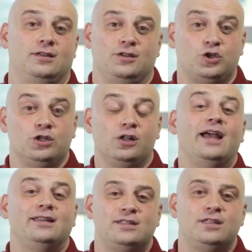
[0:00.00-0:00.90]

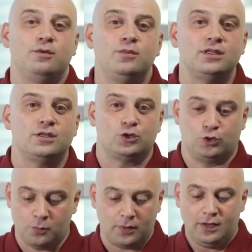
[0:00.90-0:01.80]
financial freedom for
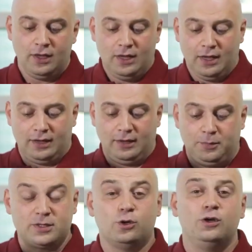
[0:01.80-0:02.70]
yourself,
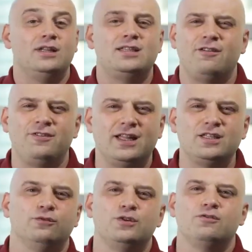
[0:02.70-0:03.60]
to fulfill your
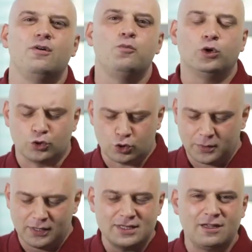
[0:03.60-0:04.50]
potential,
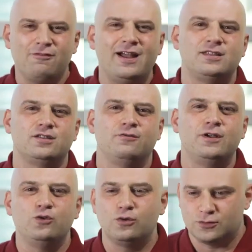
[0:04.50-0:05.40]
to get funding
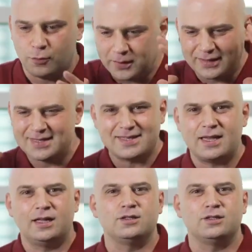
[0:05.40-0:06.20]
for your patent